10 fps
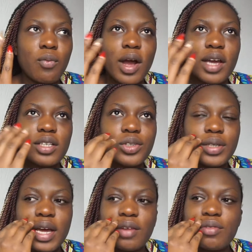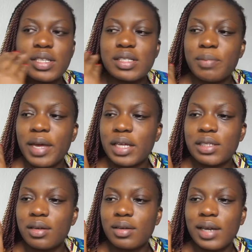Why don't I
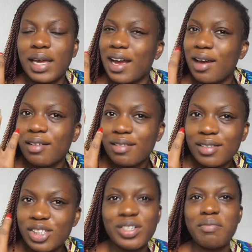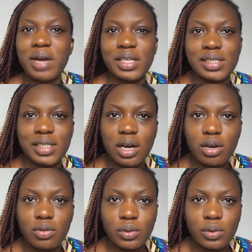respect, like, literally myself?